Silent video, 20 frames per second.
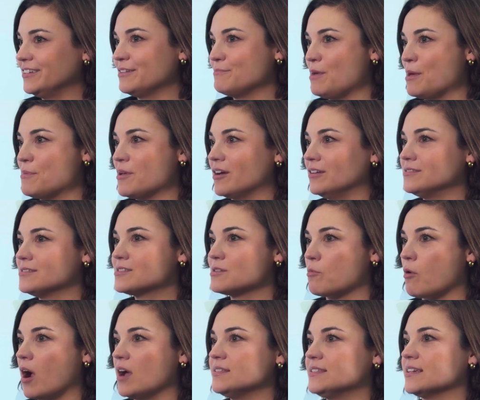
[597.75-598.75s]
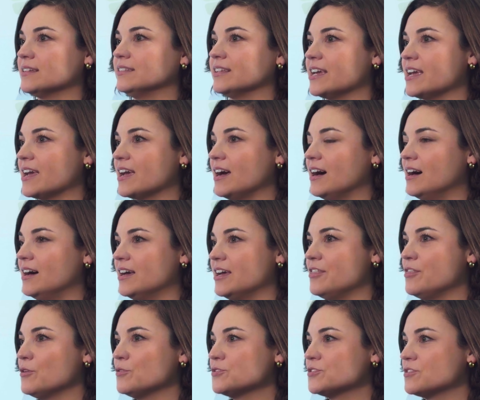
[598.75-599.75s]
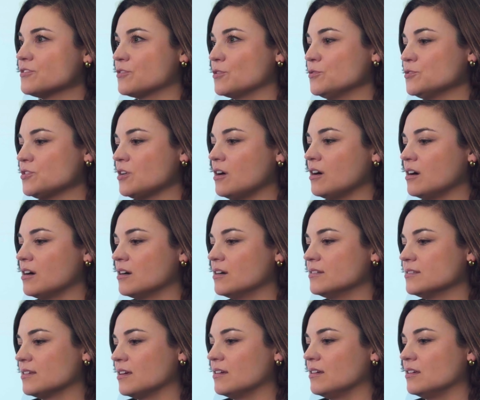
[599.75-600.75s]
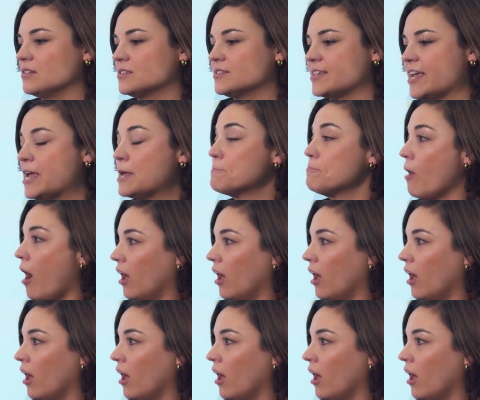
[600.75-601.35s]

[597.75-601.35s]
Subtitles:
Maybe unsurprisingly, and those are state